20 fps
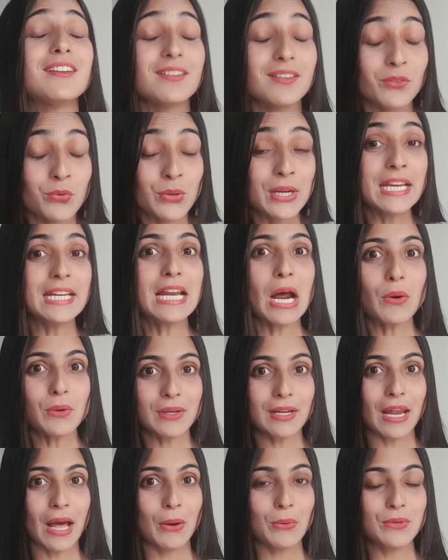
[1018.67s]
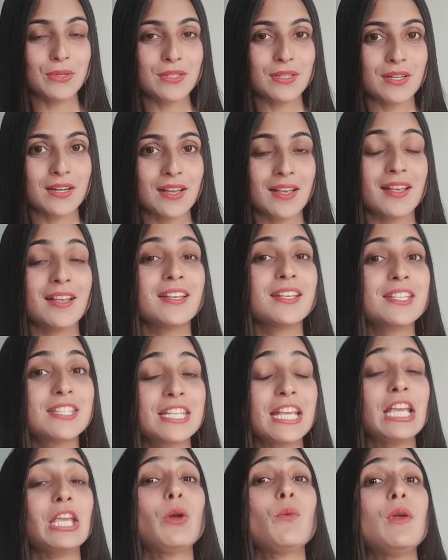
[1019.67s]
read out loud,
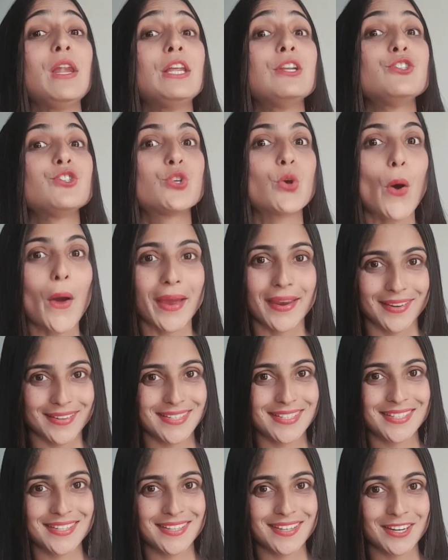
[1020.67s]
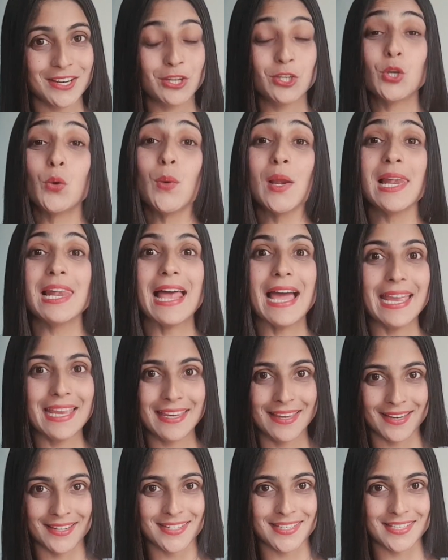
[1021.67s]
see, you will enjoy it, you will
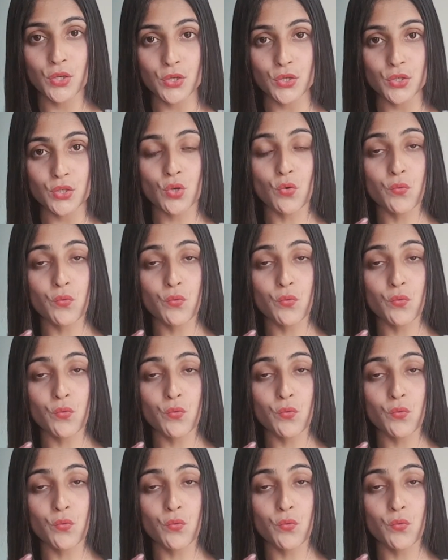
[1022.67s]
like it. So